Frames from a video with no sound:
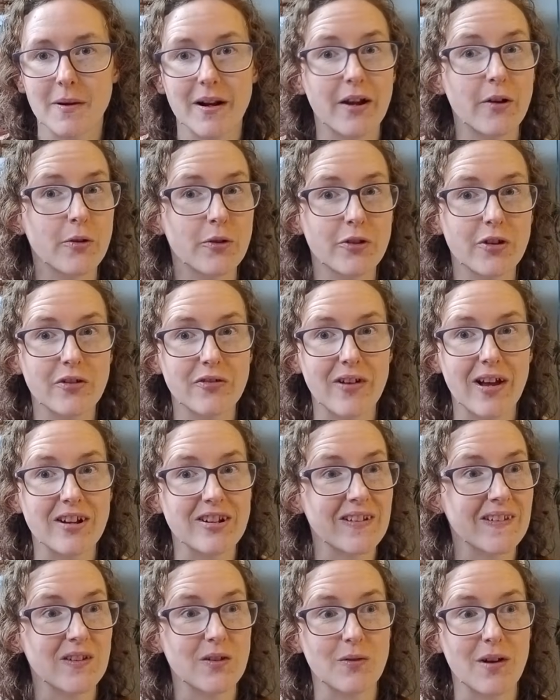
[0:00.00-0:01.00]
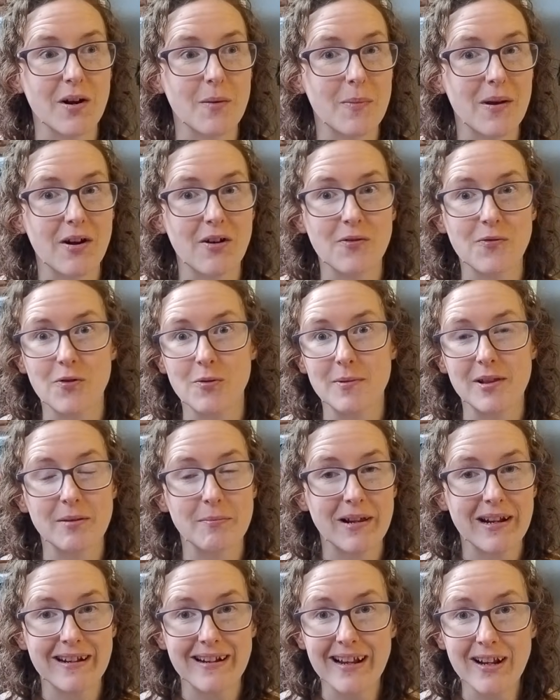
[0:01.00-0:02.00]
But I also found just a random pair of
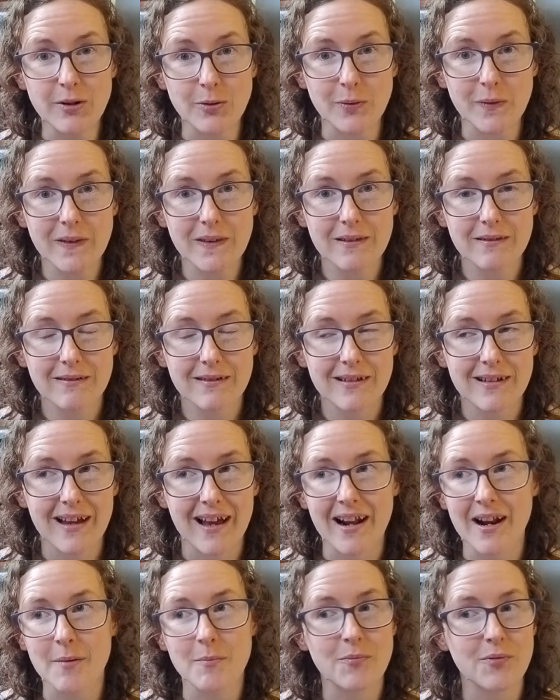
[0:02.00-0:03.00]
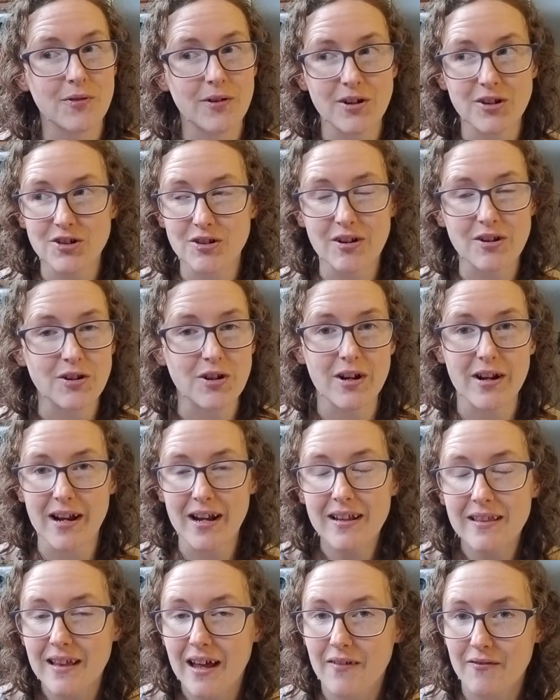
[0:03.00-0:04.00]
4mm needles, and I'm pretty sure I don't
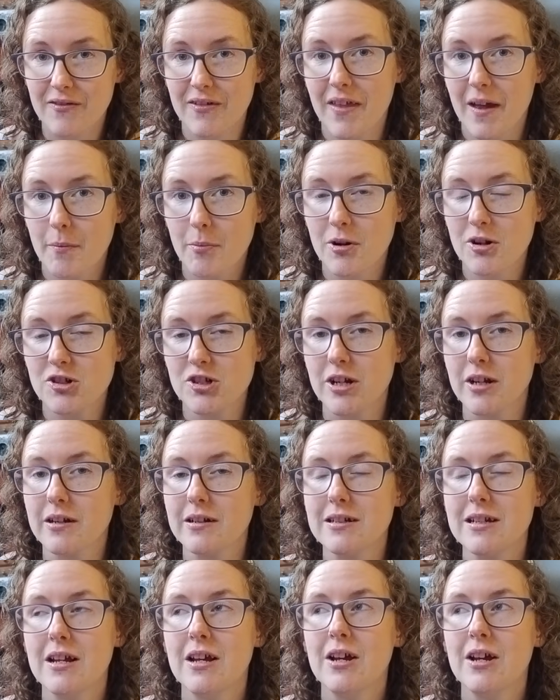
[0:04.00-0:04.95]
need that for that project.